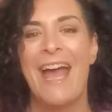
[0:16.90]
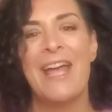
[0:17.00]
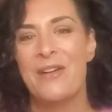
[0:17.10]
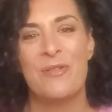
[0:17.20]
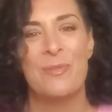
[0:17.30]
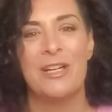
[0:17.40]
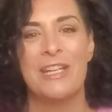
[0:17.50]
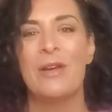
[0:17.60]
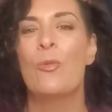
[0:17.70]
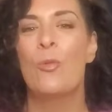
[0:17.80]
Hey
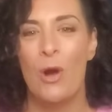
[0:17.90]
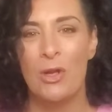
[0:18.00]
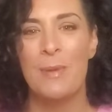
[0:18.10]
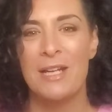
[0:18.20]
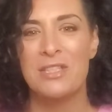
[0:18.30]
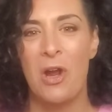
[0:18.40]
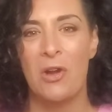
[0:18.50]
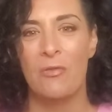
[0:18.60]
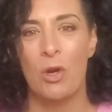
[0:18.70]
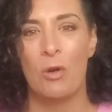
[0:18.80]
everybody, welcome back to
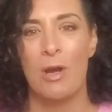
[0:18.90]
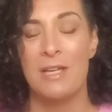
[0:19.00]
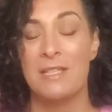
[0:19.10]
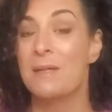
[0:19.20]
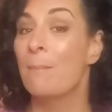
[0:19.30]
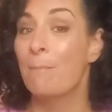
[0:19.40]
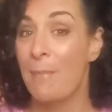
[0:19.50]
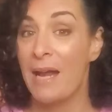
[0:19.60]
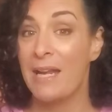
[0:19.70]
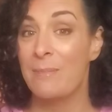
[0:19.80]
Carnivore Quest.
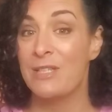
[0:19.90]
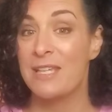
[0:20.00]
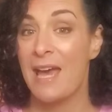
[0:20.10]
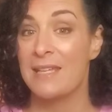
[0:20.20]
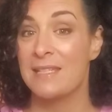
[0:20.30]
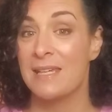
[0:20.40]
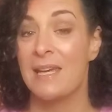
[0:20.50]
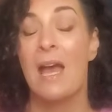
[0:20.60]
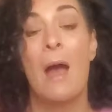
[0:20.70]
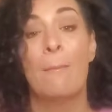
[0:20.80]
My name is
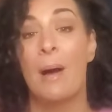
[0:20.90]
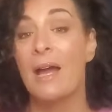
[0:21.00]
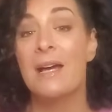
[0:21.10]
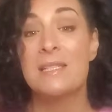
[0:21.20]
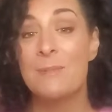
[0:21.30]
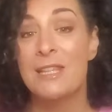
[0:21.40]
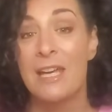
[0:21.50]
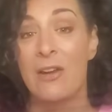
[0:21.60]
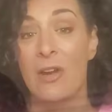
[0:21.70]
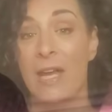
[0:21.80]
Cassie. My husband
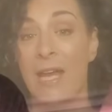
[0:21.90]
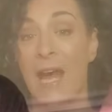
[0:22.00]
Larry and